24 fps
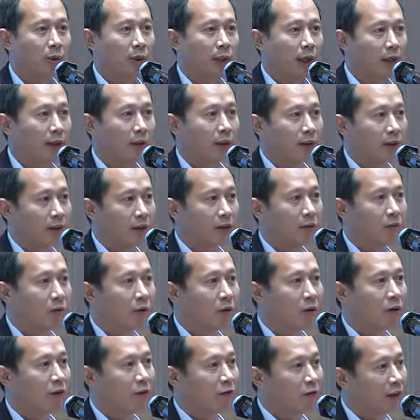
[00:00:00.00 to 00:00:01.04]
created in the
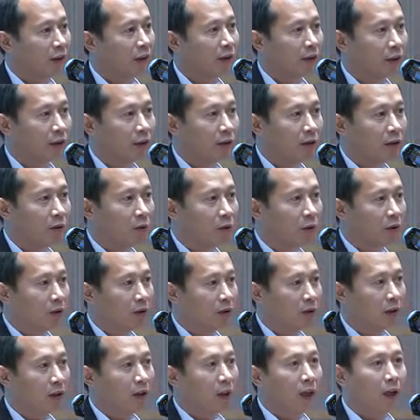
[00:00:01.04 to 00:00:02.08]
world, founded in the
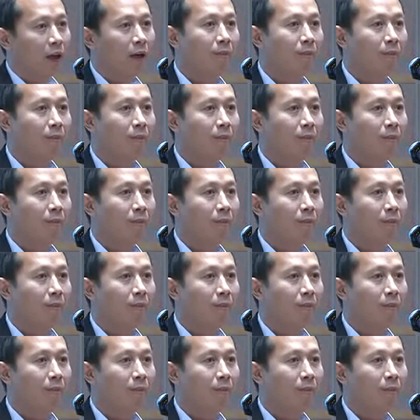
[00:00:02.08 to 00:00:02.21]
world,